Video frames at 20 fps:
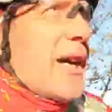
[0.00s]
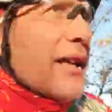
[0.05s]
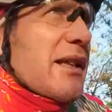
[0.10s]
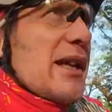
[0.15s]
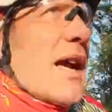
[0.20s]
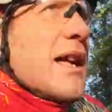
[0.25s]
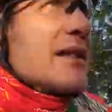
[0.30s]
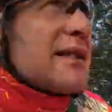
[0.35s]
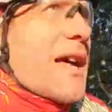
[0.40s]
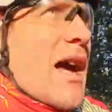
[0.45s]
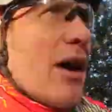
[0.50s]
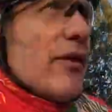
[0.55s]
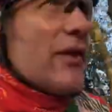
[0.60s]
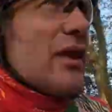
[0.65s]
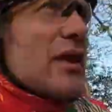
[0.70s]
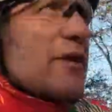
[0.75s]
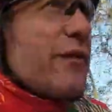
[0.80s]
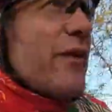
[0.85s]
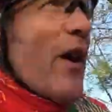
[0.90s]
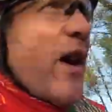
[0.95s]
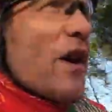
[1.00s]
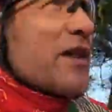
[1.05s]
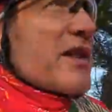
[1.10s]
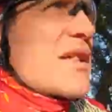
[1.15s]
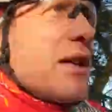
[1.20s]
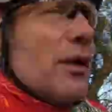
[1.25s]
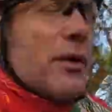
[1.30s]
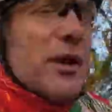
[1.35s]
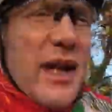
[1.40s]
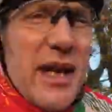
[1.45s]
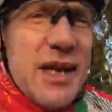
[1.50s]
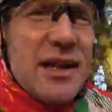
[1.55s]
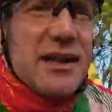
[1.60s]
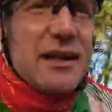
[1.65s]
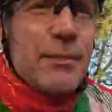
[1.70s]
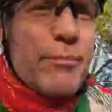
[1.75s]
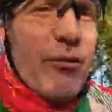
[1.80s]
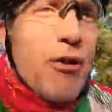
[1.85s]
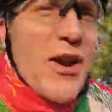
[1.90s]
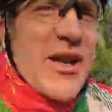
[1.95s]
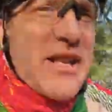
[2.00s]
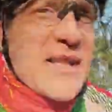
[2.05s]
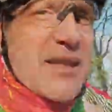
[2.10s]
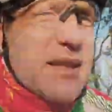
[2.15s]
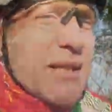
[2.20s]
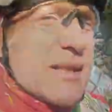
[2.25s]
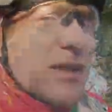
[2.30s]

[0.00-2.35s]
get down this fast hill and hit some brakes.